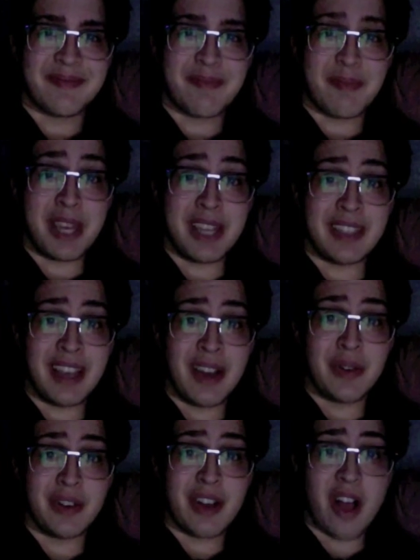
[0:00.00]
peace out.
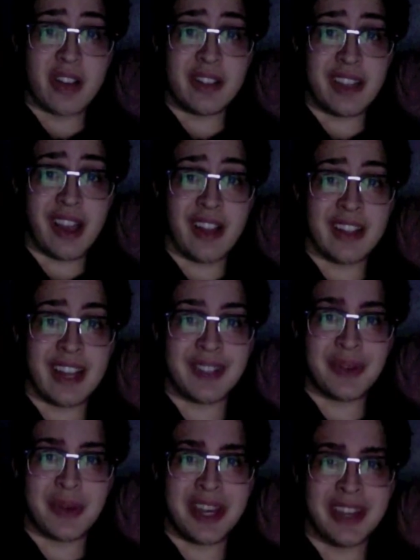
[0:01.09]
I'll see y'all next
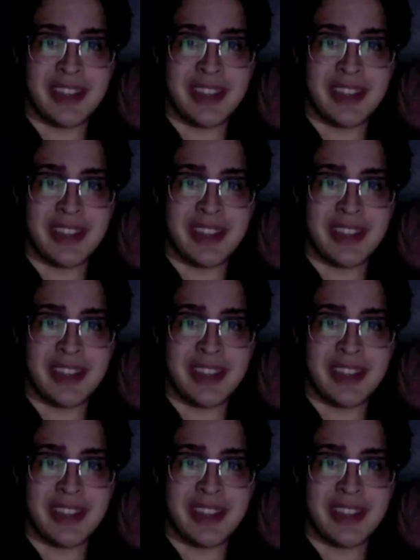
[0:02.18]
week.